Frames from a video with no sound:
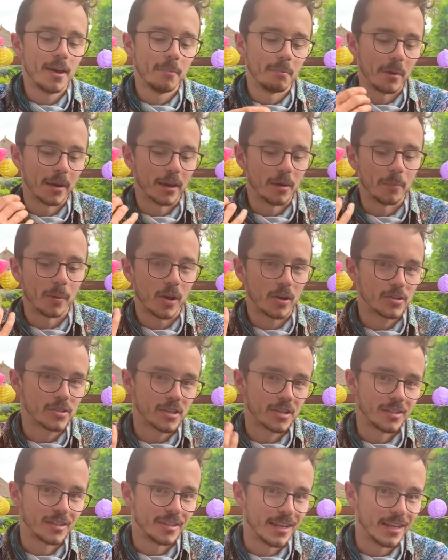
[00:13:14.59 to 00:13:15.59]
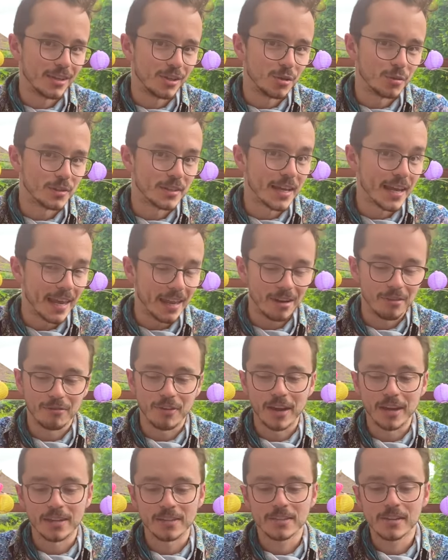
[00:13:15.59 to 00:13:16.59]
Bloks continued to
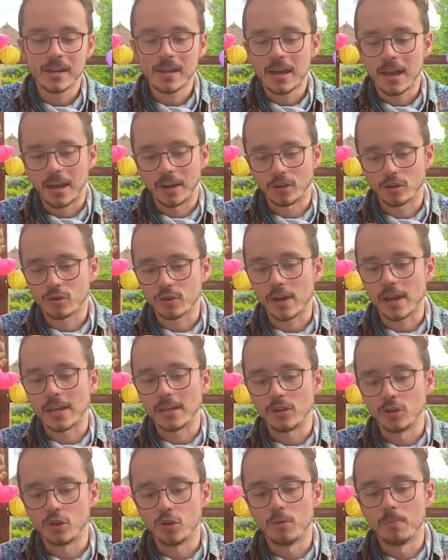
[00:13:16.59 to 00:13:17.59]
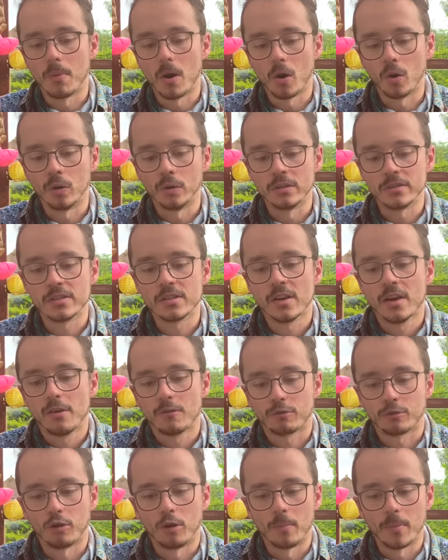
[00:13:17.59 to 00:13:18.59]
innovate and create new molds
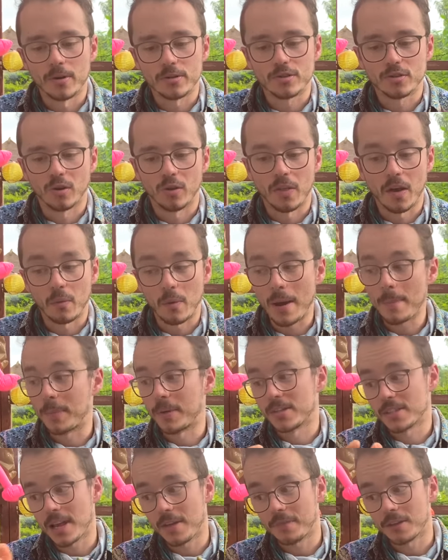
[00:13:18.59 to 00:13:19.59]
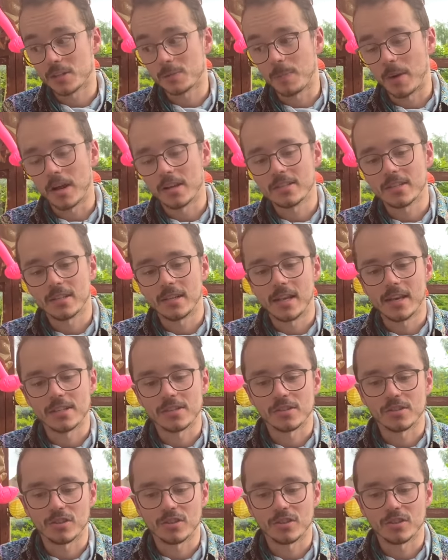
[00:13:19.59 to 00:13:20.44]
for almost all their weapons, and the Spartan Laser